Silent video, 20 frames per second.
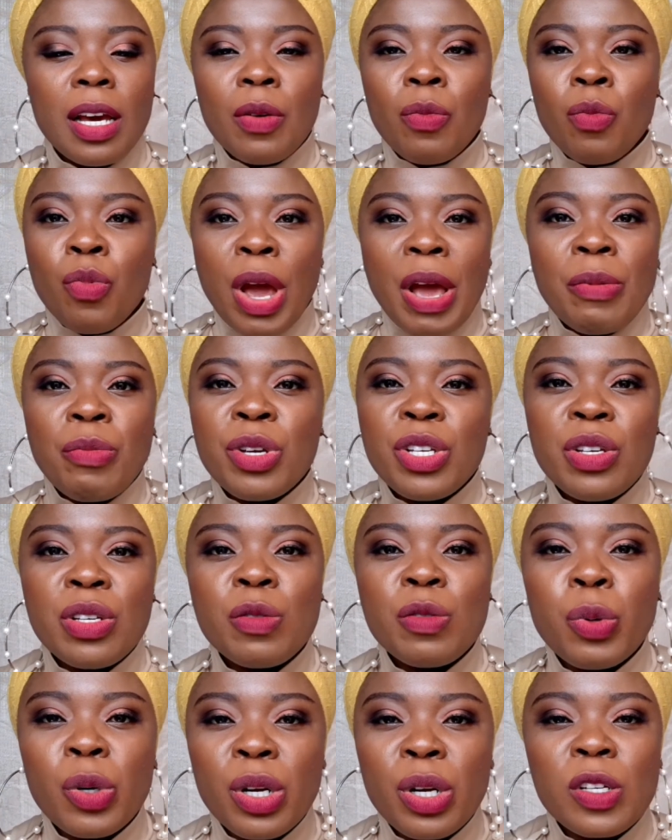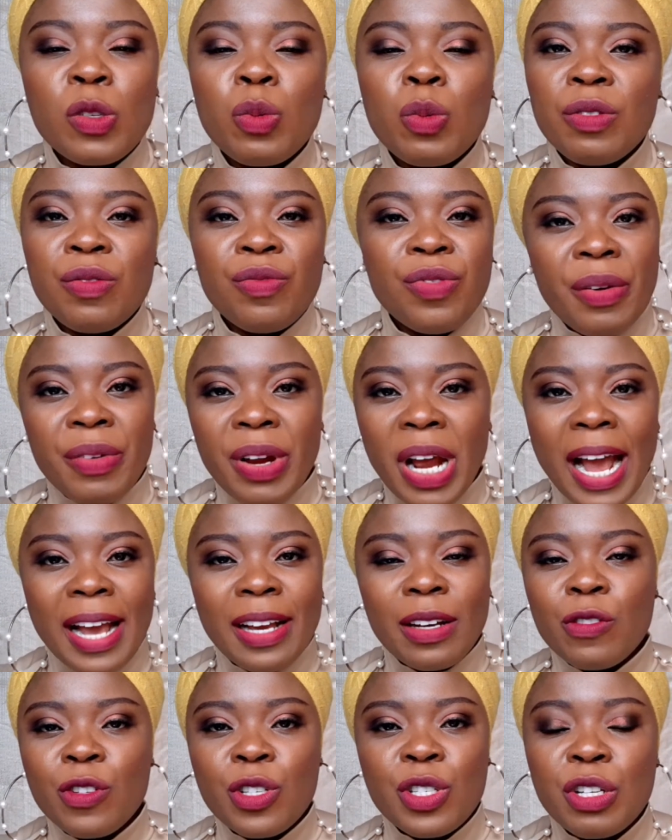when we use products with very high
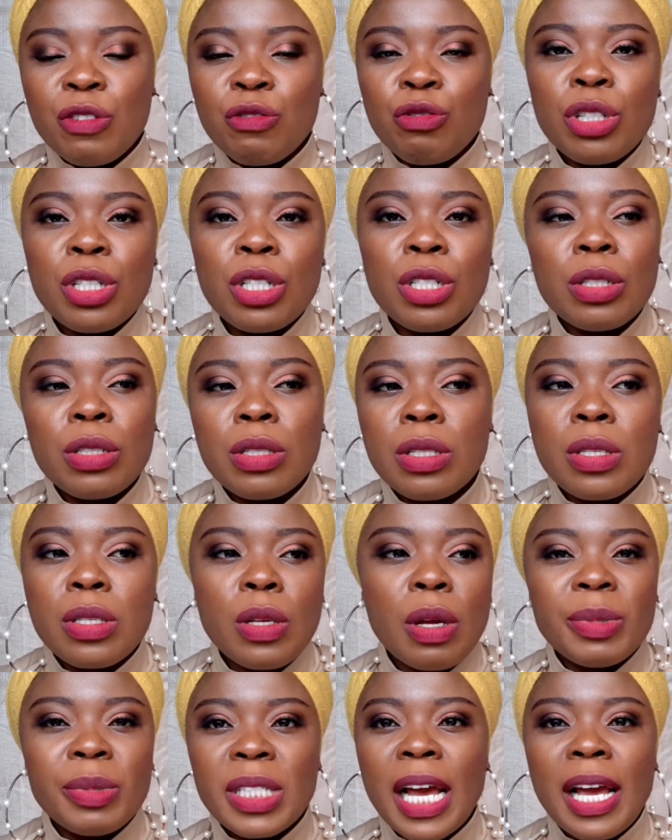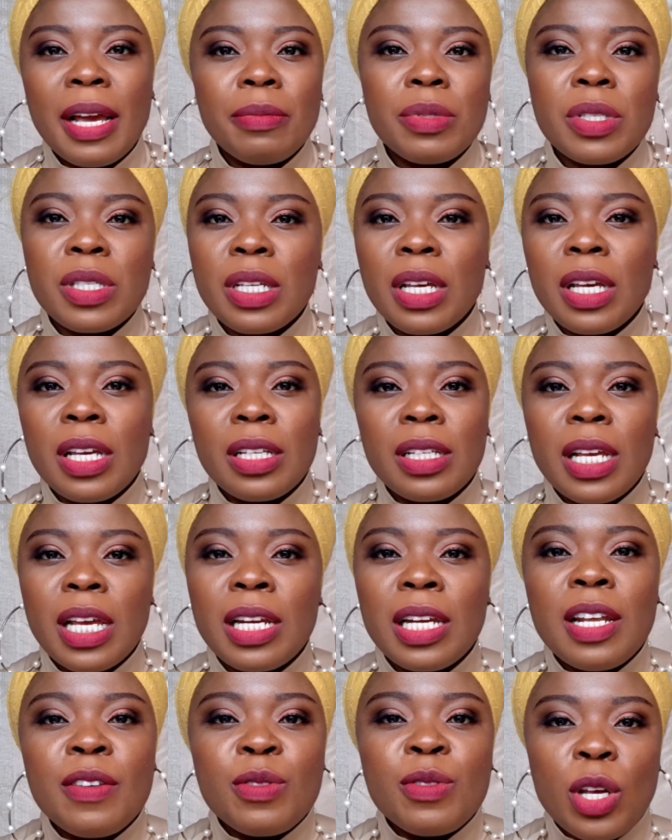concentration, sometimes it
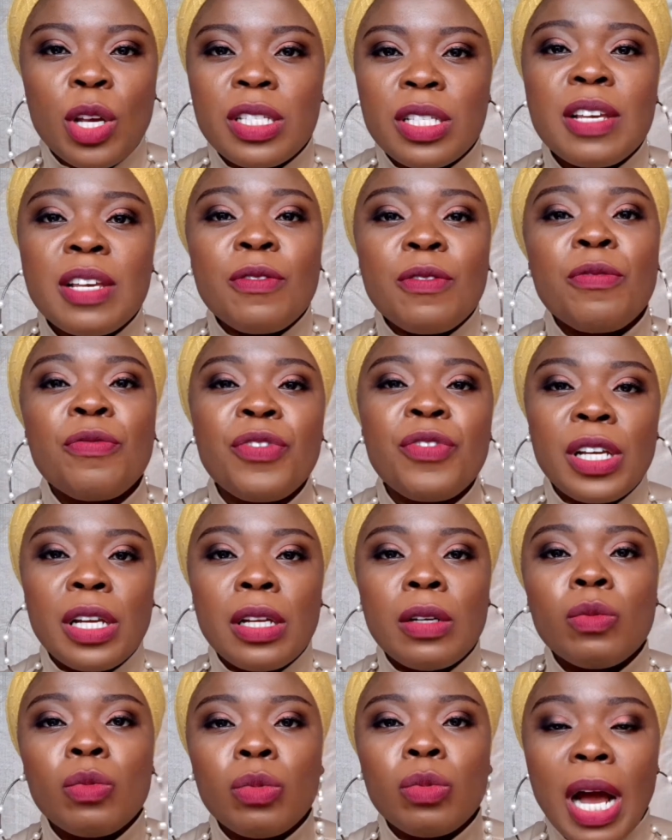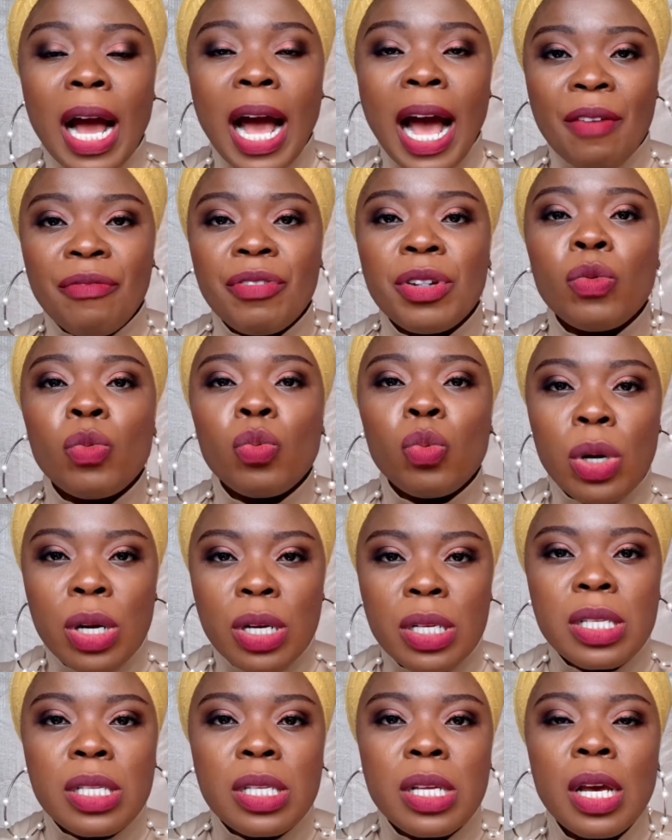leaves us even having
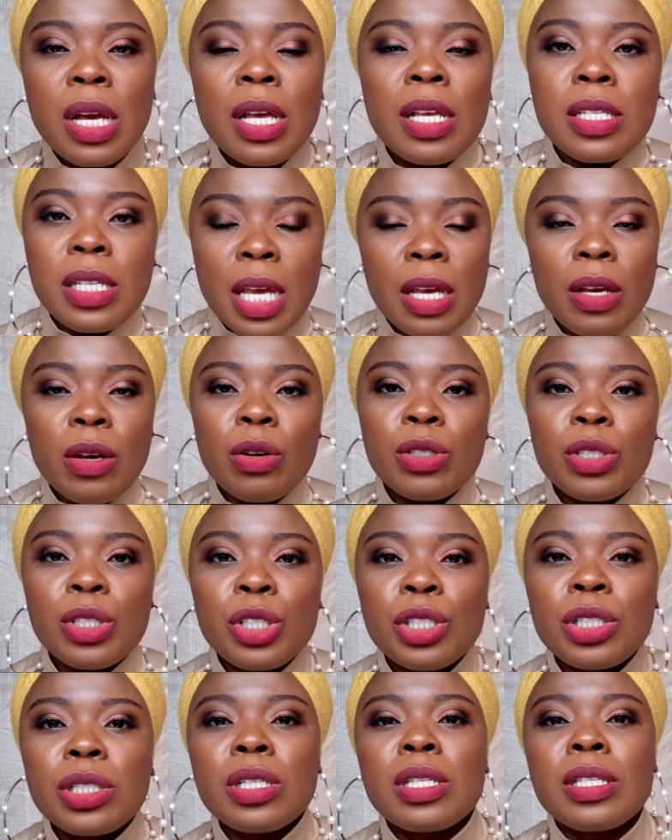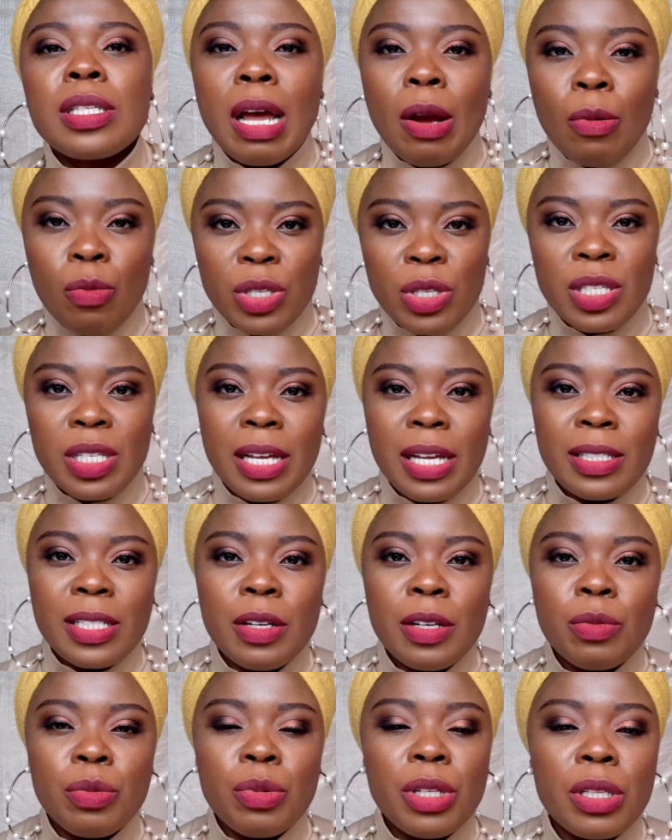worse skin conditions than we
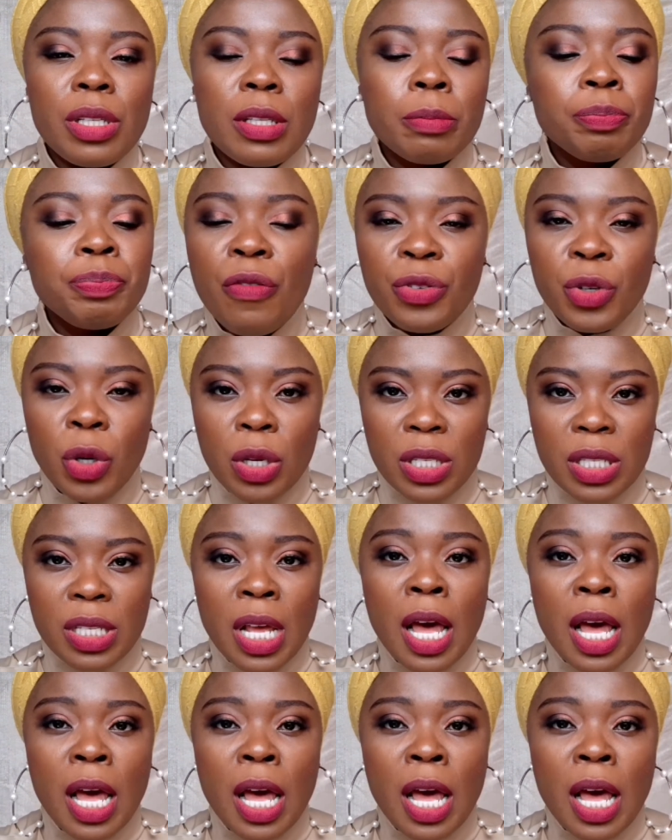started with. Of course,